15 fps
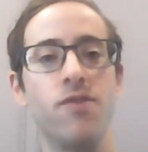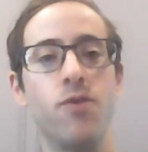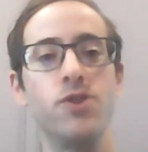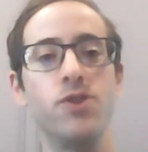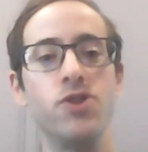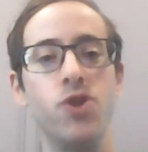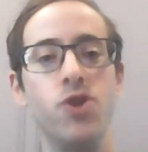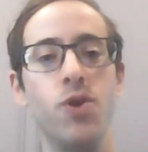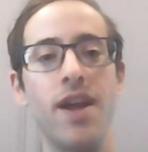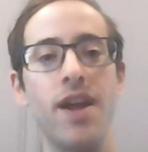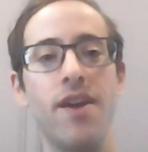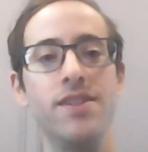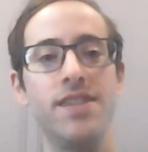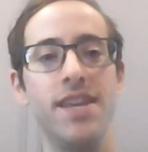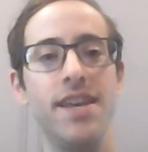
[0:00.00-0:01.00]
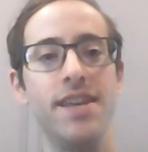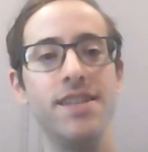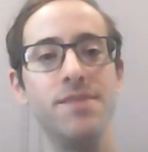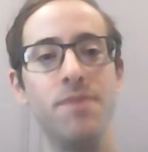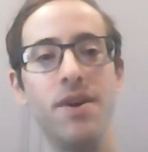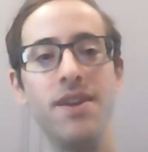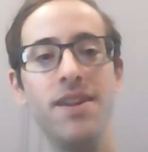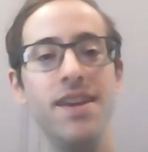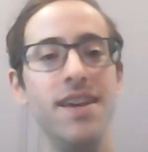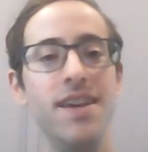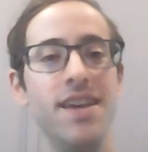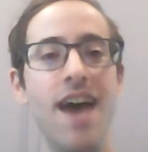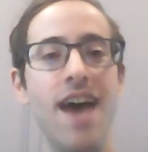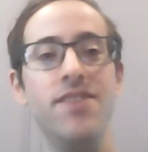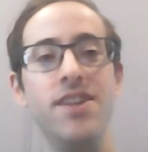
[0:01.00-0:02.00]
Of course, there's no guarantees, but
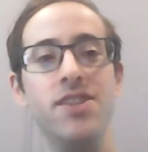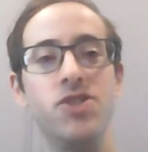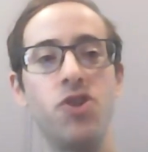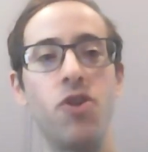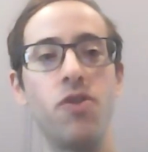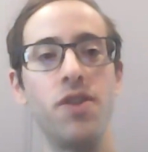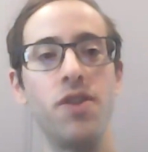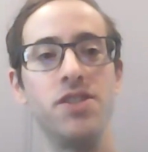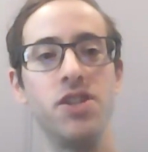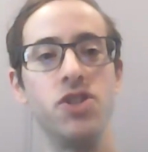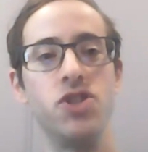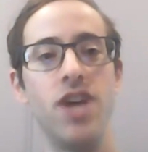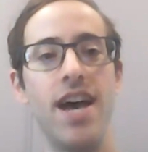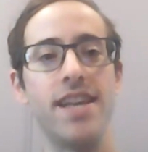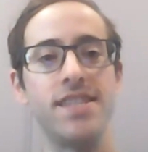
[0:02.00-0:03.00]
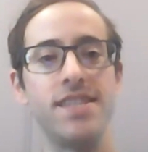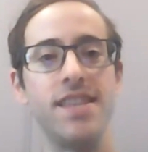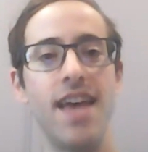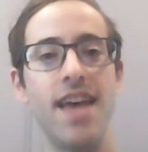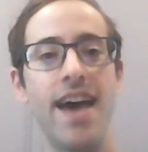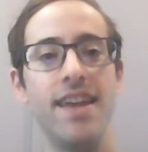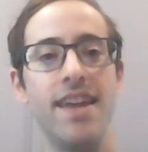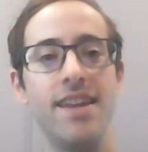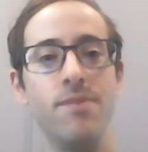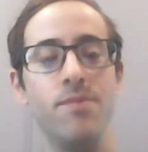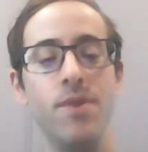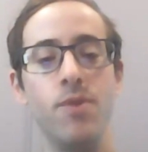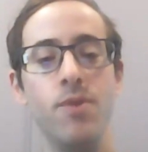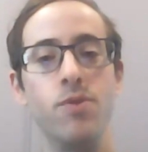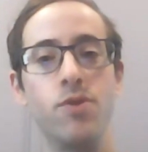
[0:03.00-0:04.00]
evidence certainly suggests that
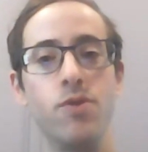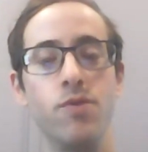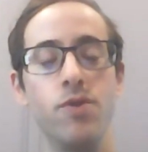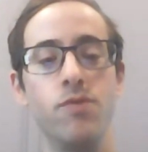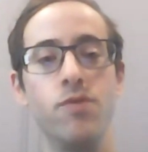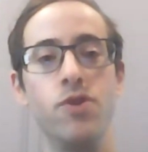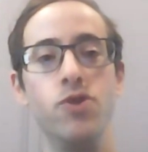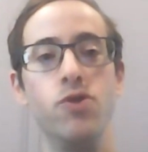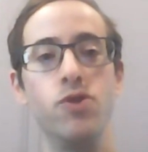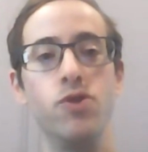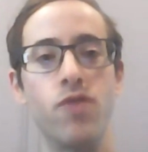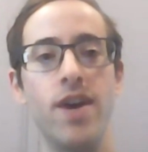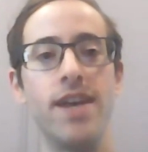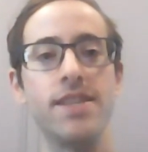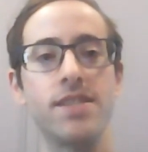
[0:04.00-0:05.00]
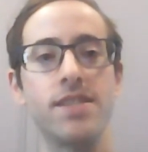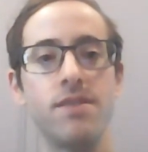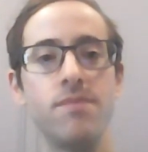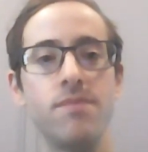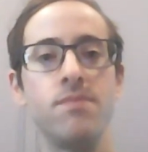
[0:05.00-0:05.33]
it would reduce risk.